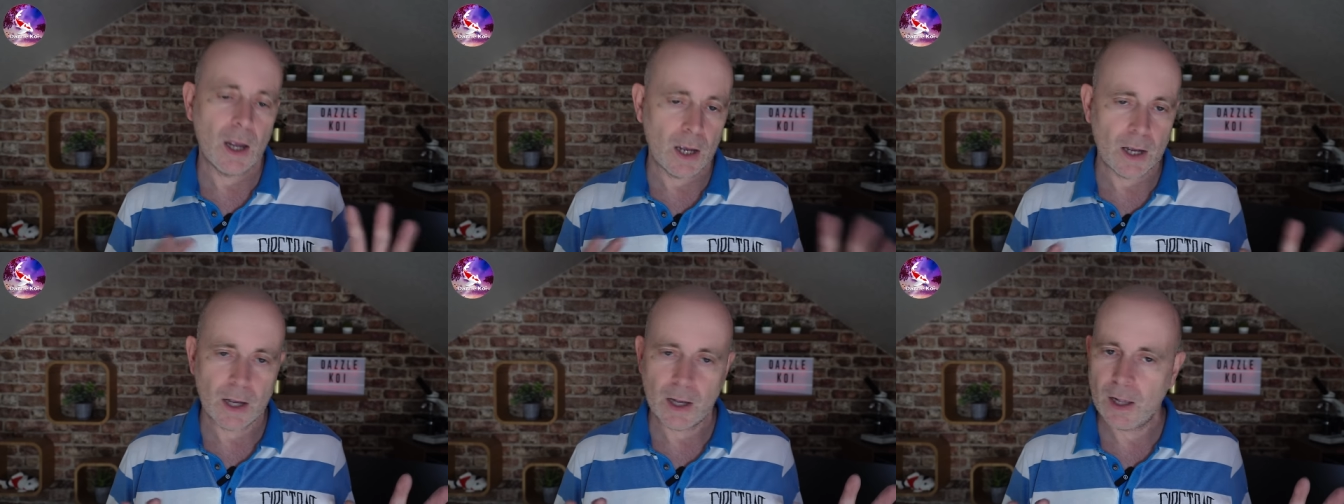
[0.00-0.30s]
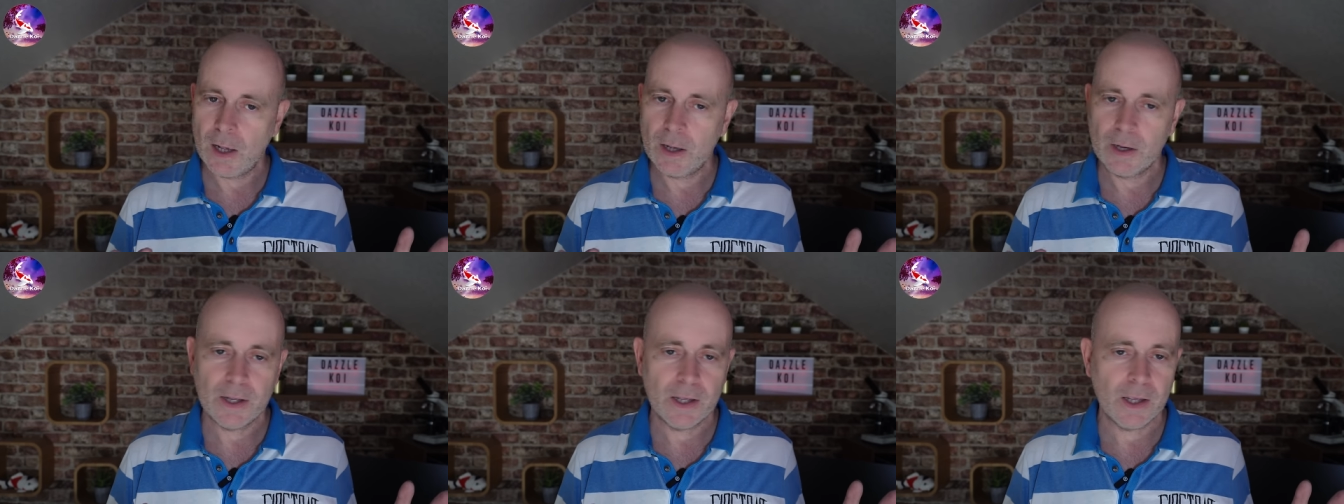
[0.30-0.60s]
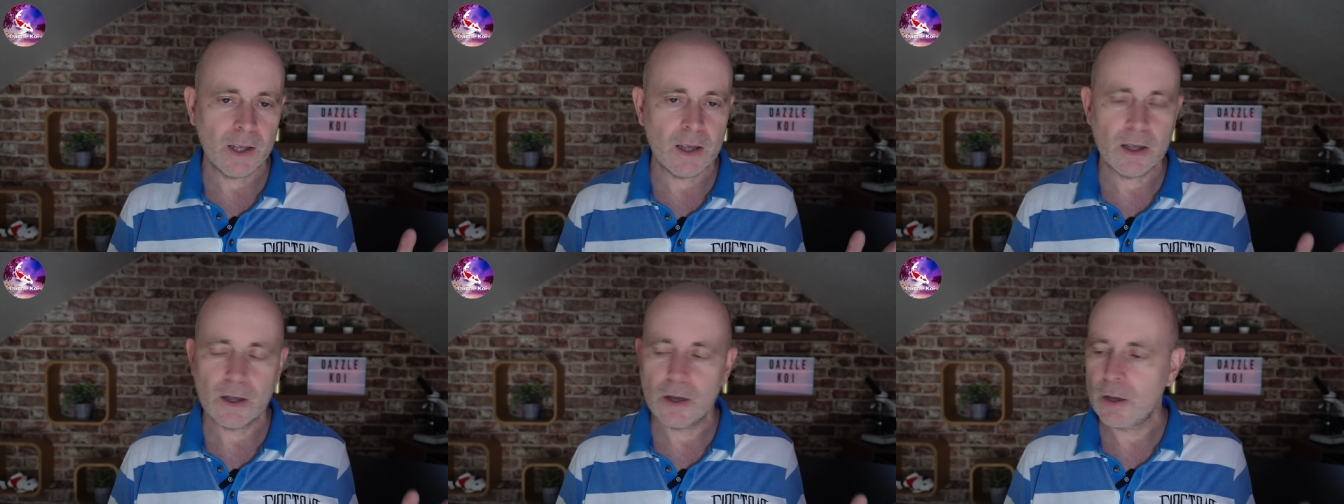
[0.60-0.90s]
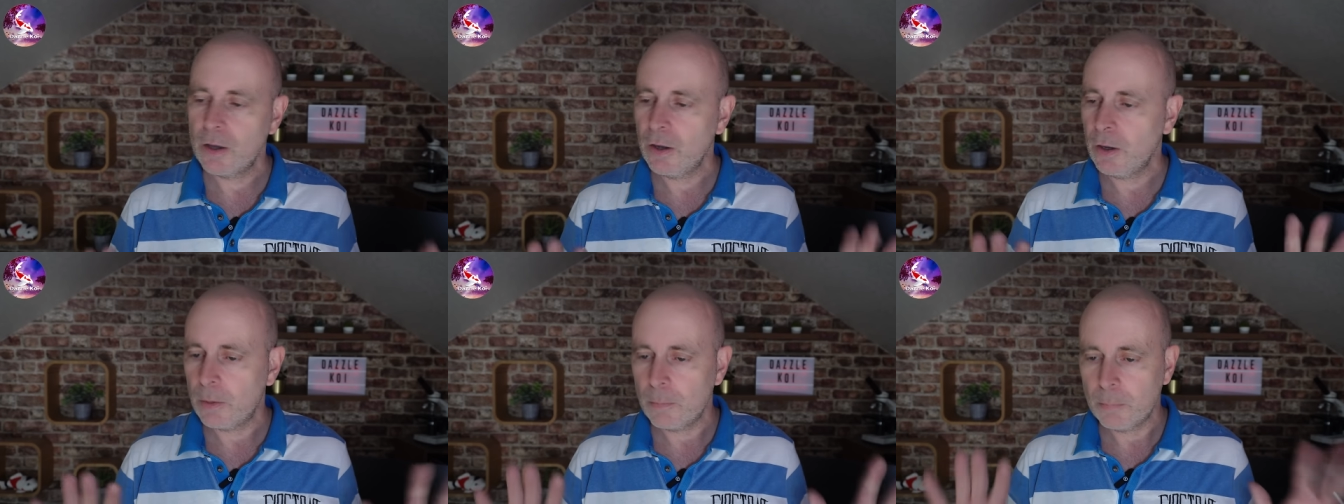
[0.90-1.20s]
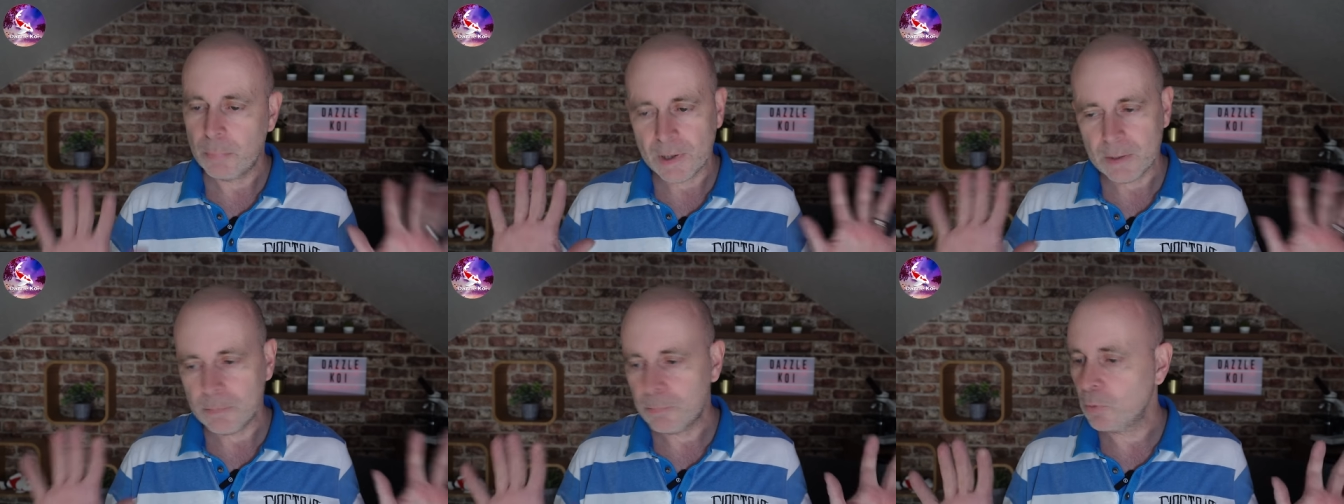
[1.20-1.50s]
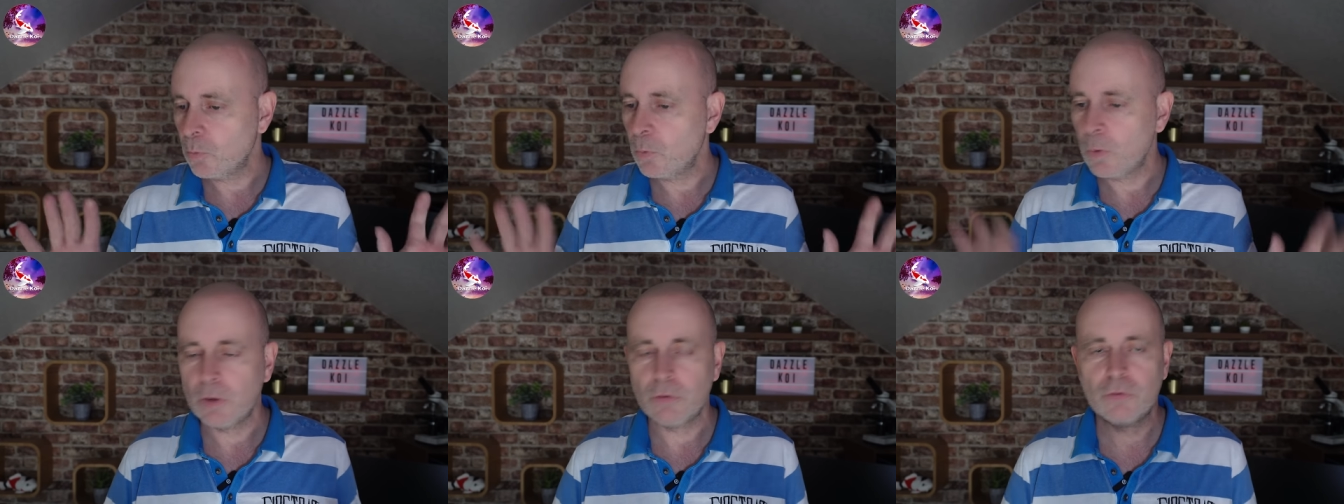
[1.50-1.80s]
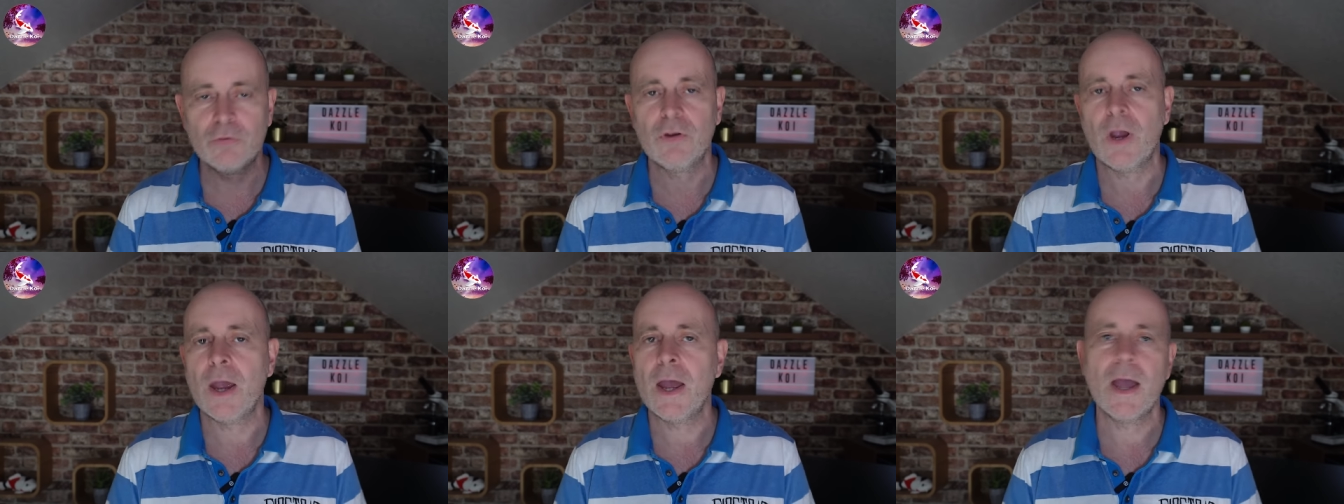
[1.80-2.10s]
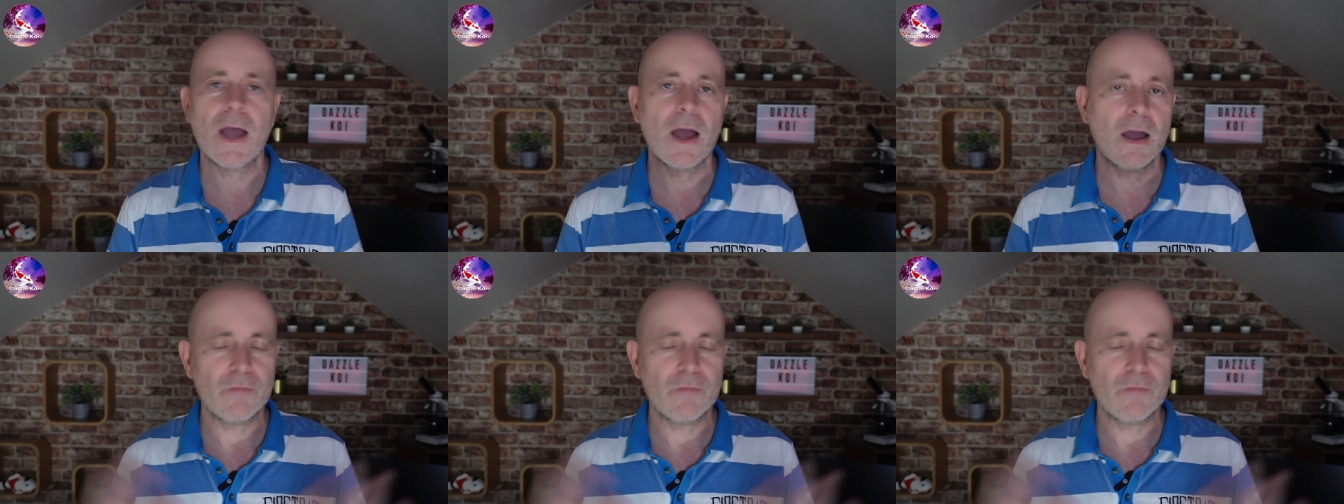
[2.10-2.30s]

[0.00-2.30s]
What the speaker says: I hear people will say,